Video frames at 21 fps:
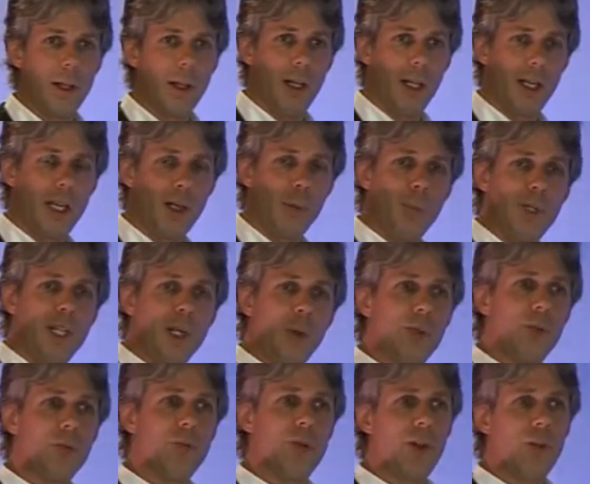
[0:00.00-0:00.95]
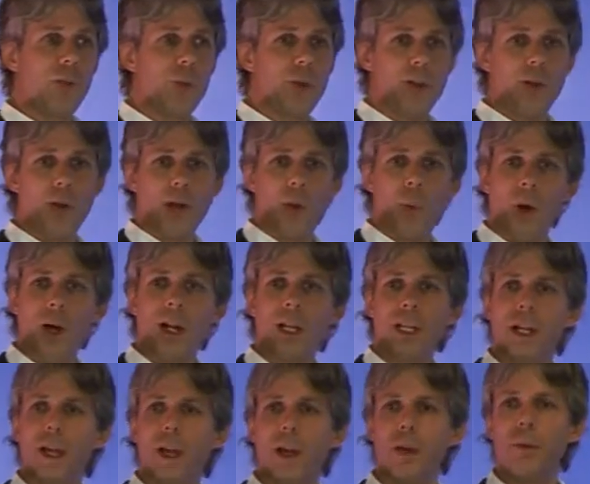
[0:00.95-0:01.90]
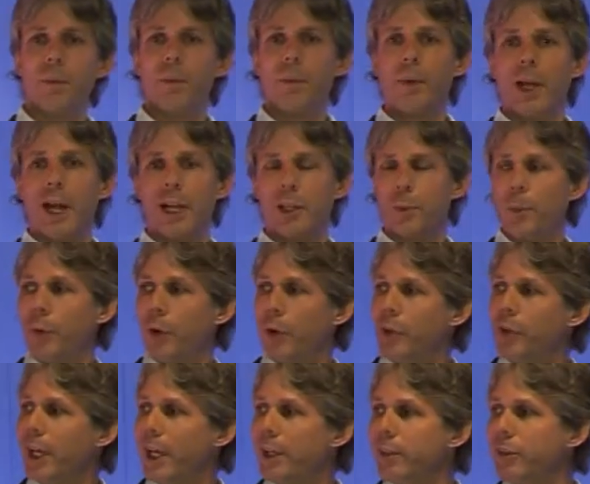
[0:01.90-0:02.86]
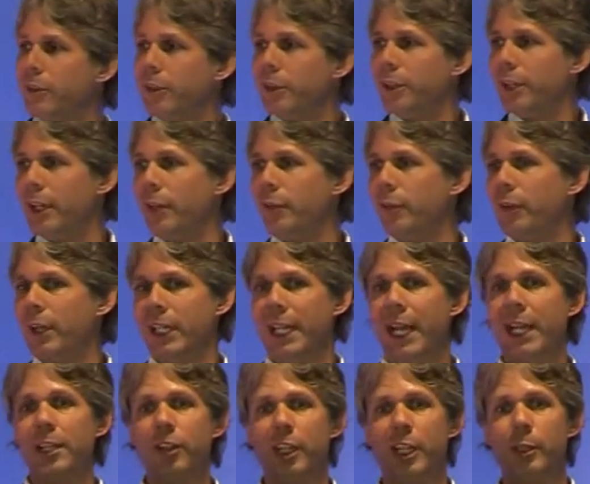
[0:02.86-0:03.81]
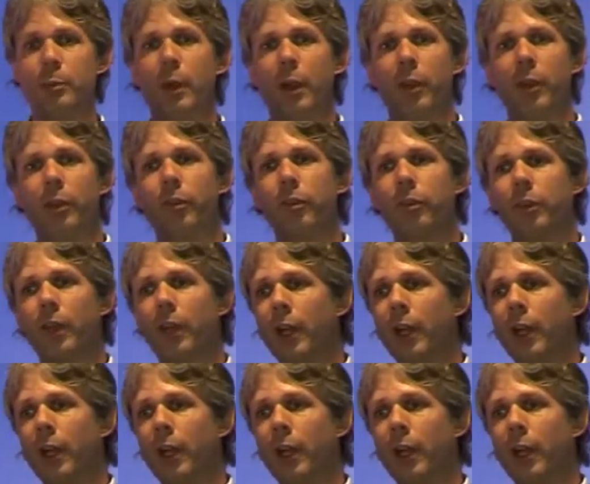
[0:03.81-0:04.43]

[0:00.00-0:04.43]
A company I was involved with a while ago had a project to deliver in 18 months